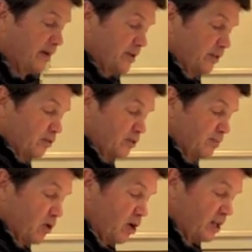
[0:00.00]
All right, I'm going to throw
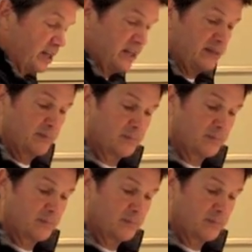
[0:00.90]
some garlic in.